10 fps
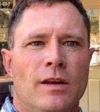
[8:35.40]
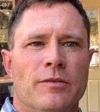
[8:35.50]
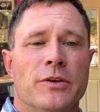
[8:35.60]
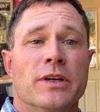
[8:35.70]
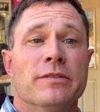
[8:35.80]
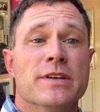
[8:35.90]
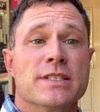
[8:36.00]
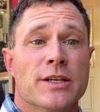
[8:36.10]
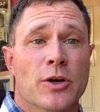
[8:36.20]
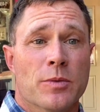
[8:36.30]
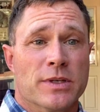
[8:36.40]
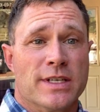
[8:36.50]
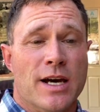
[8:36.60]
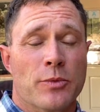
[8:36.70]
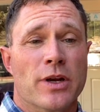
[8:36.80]
If you're going to visit Harbour
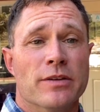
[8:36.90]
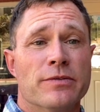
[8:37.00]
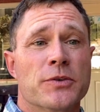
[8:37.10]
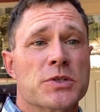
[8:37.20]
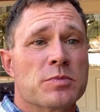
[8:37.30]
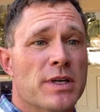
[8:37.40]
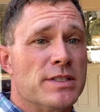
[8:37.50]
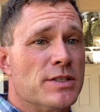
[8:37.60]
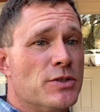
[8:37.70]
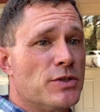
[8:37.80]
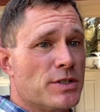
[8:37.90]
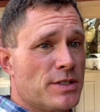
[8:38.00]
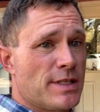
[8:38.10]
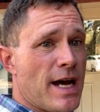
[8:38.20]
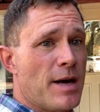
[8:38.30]
Town, one of the first places you should
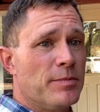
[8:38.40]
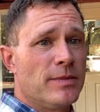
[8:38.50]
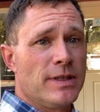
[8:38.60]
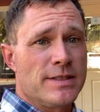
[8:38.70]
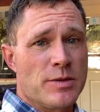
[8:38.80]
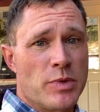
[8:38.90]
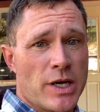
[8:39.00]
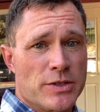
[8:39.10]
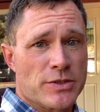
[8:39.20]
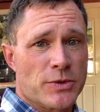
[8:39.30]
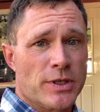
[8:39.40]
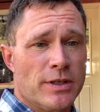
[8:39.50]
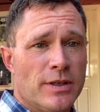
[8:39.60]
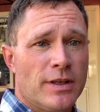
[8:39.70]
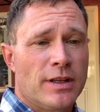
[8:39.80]
stop is the Bear Store.
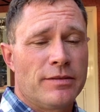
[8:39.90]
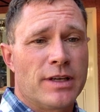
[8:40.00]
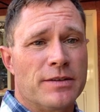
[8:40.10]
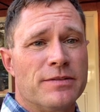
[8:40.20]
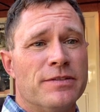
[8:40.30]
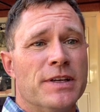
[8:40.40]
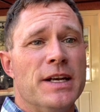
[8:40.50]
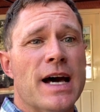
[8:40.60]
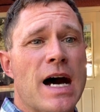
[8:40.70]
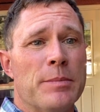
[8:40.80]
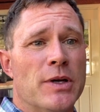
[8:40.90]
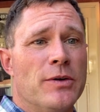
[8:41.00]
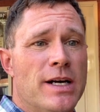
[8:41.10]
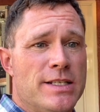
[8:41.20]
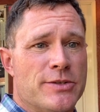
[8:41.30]
You've got phenomenal
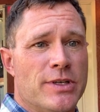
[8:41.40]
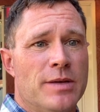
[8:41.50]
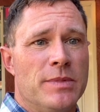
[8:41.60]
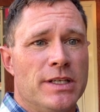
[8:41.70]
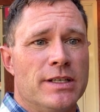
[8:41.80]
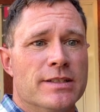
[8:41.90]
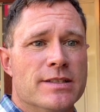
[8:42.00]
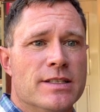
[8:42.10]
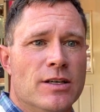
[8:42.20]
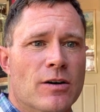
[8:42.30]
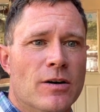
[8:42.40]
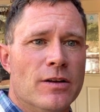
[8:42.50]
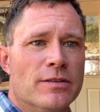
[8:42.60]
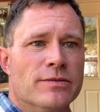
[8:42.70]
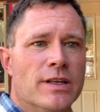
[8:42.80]
ice cream, and you can see
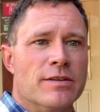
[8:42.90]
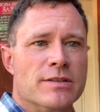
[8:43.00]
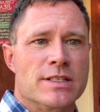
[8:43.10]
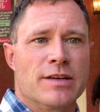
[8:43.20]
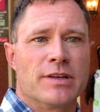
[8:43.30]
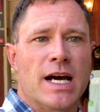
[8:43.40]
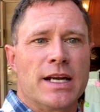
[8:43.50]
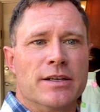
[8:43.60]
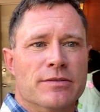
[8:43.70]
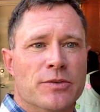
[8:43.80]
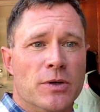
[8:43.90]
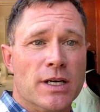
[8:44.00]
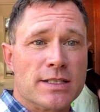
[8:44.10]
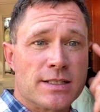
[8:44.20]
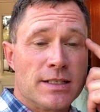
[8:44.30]
all the flavors they've got here for
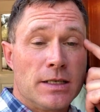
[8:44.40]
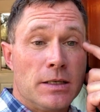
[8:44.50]
us.